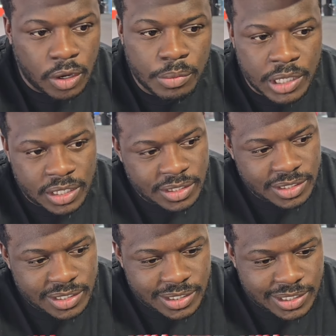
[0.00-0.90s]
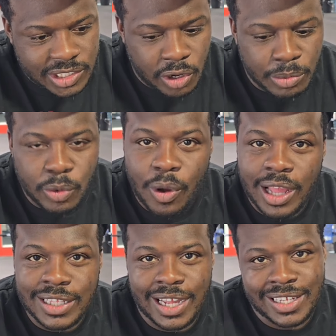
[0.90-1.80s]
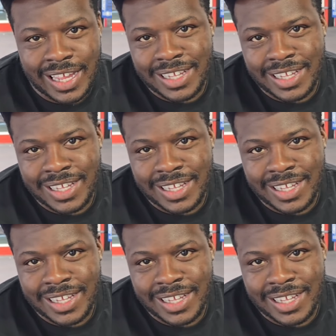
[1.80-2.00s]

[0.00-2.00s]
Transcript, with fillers: Tell me, tell me why not?